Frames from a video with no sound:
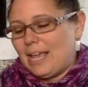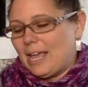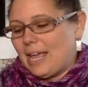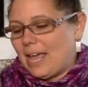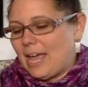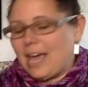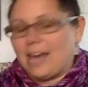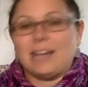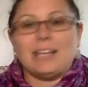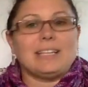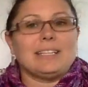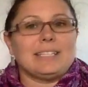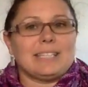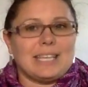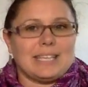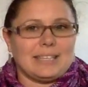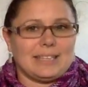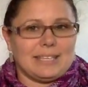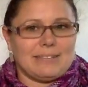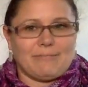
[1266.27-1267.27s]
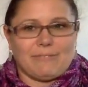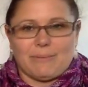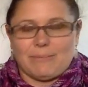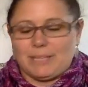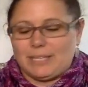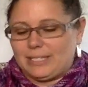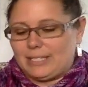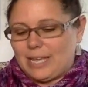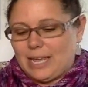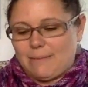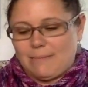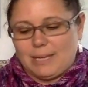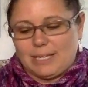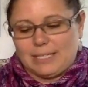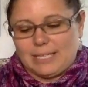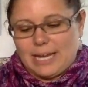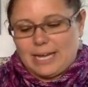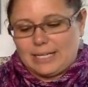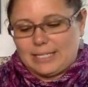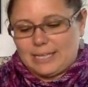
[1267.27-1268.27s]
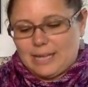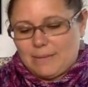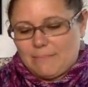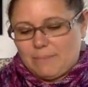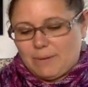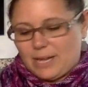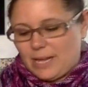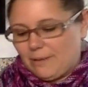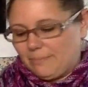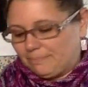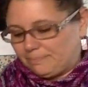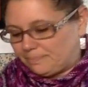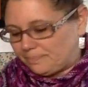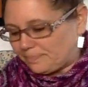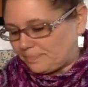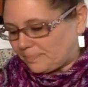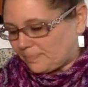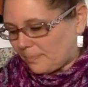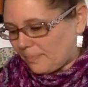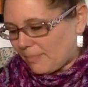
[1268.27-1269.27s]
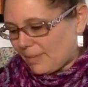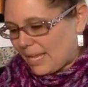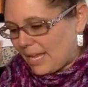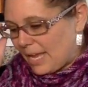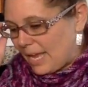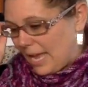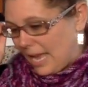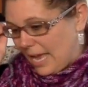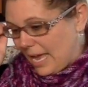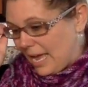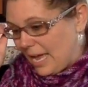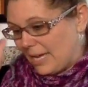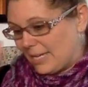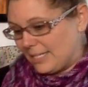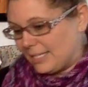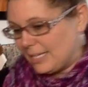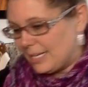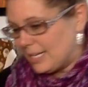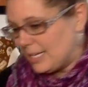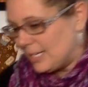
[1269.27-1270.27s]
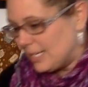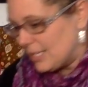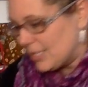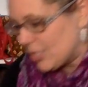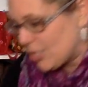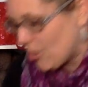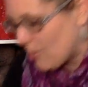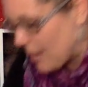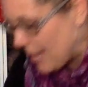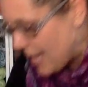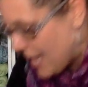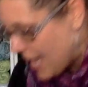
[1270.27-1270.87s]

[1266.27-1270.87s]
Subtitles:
and it's from the same exact company. And so I